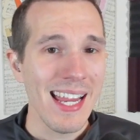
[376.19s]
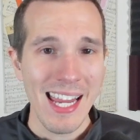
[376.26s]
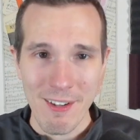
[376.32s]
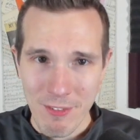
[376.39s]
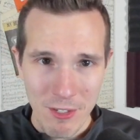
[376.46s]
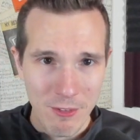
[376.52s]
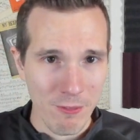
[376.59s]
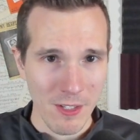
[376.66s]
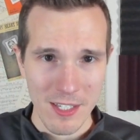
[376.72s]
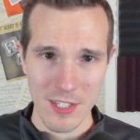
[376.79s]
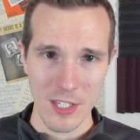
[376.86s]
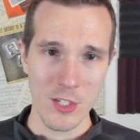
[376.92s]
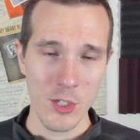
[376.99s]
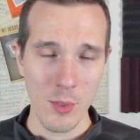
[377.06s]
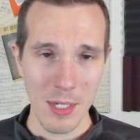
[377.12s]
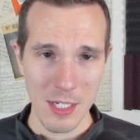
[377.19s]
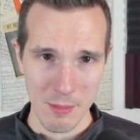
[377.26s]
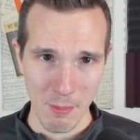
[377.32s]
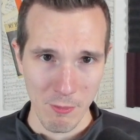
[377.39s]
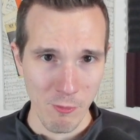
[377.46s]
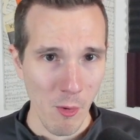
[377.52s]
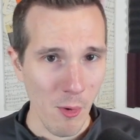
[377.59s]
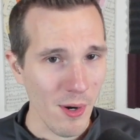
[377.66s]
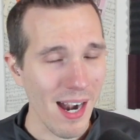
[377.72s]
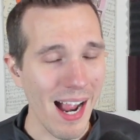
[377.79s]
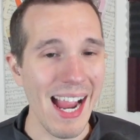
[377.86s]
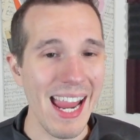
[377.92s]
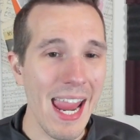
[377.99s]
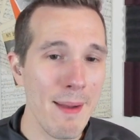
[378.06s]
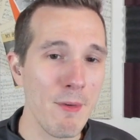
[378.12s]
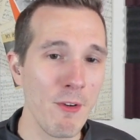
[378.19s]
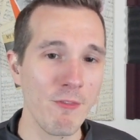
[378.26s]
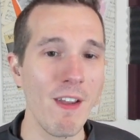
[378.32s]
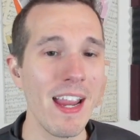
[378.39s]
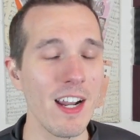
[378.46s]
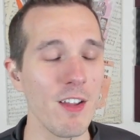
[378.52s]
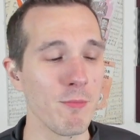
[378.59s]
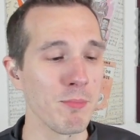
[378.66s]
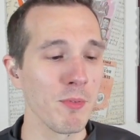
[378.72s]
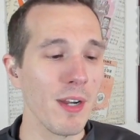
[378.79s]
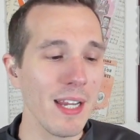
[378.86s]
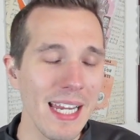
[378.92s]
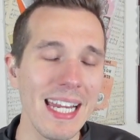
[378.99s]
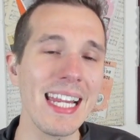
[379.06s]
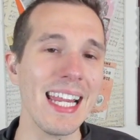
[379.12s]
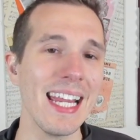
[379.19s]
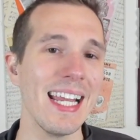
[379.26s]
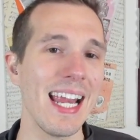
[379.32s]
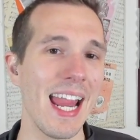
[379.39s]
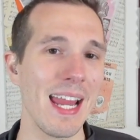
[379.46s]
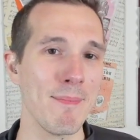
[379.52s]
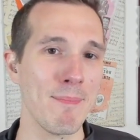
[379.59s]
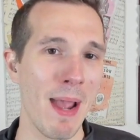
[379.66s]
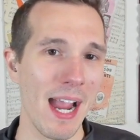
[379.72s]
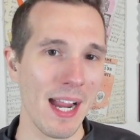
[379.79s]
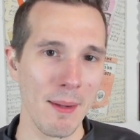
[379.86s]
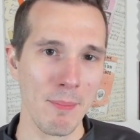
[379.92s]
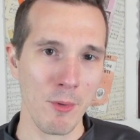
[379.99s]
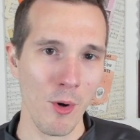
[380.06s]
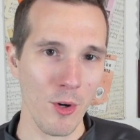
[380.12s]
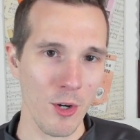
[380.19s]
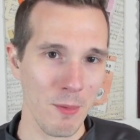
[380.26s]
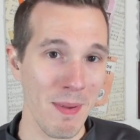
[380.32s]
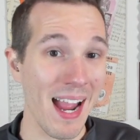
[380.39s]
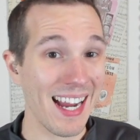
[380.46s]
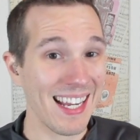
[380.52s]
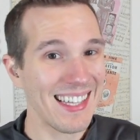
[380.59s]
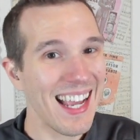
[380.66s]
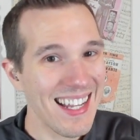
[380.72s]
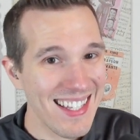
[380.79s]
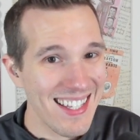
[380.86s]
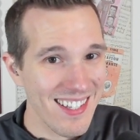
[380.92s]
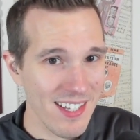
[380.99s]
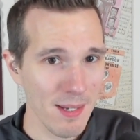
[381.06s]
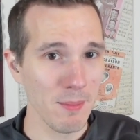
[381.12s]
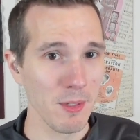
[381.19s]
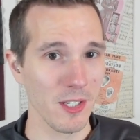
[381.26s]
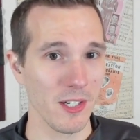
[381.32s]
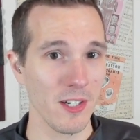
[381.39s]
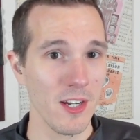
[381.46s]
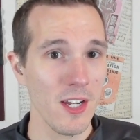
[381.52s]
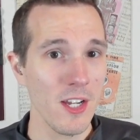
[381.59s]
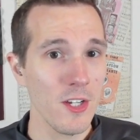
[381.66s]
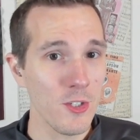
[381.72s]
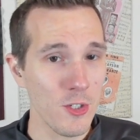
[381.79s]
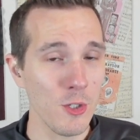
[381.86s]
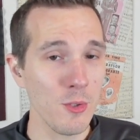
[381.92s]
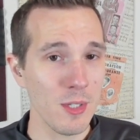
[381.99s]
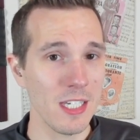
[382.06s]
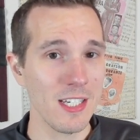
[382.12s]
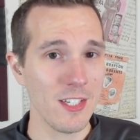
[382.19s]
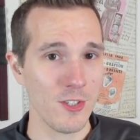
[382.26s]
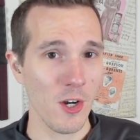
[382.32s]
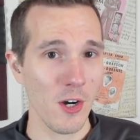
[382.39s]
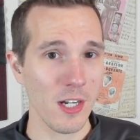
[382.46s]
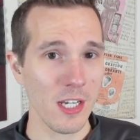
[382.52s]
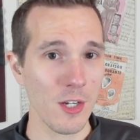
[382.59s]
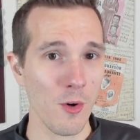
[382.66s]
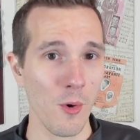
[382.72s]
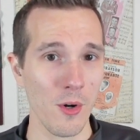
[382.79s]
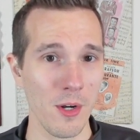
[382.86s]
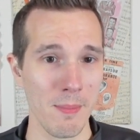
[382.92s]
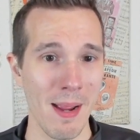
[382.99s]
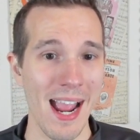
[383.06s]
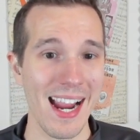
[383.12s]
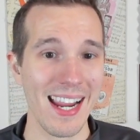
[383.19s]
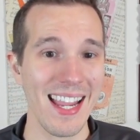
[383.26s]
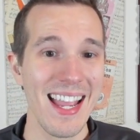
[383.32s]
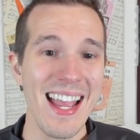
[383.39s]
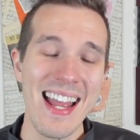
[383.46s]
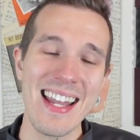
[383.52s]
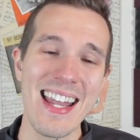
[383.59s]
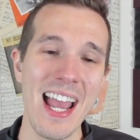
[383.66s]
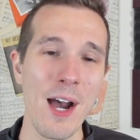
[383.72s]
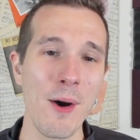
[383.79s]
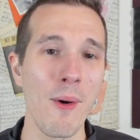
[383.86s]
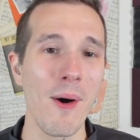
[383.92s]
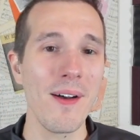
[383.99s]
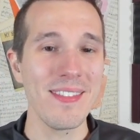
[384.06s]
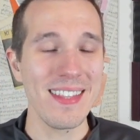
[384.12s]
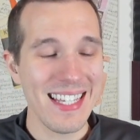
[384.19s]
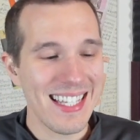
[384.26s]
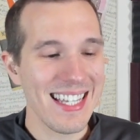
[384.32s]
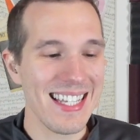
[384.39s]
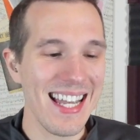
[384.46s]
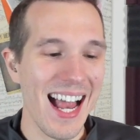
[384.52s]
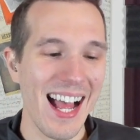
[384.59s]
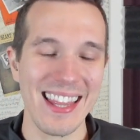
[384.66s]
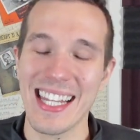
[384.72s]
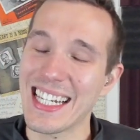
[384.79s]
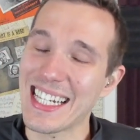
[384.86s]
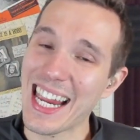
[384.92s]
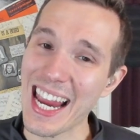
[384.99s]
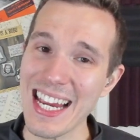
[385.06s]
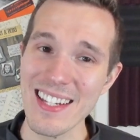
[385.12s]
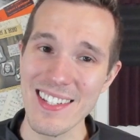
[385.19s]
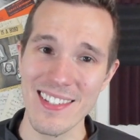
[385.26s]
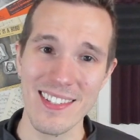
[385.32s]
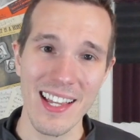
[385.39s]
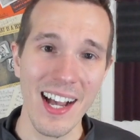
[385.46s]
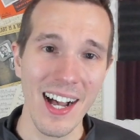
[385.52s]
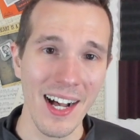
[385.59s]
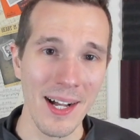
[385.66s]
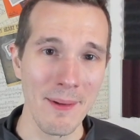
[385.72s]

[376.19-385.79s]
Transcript: If you've listened to us before, I am a fan of bringing in a backup quarterback that's similar to the starting quarterback. Now, this is not the case